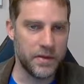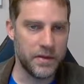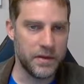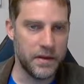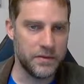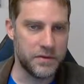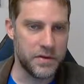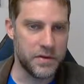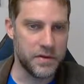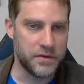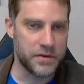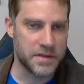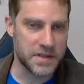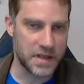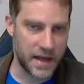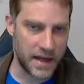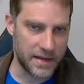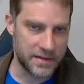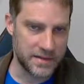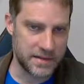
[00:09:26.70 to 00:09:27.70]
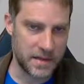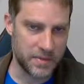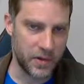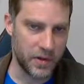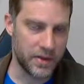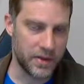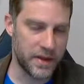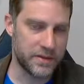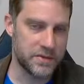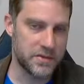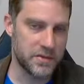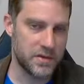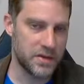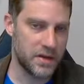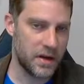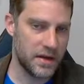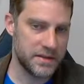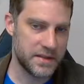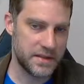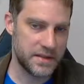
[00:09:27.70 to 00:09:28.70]
you have two different sites, they both have sort
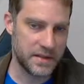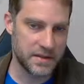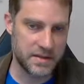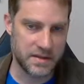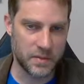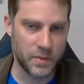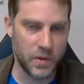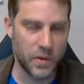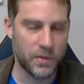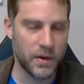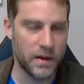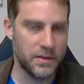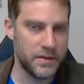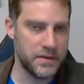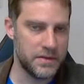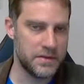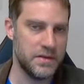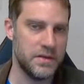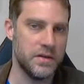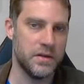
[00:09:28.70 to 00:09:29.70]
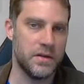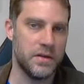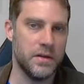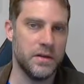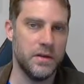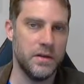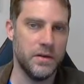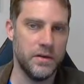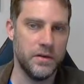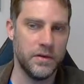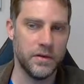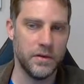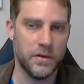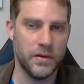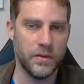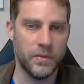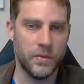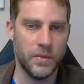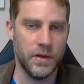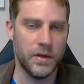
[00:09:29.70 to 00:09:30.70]
of content that's somewhat relevant to
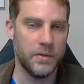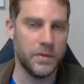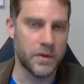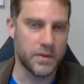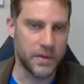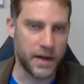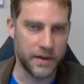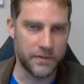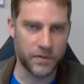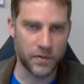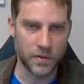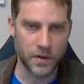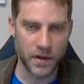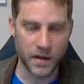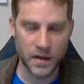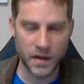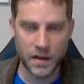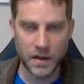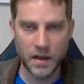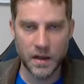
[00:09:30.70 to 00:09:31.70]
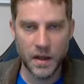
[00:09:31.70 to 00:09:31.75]
your what you want to rank for.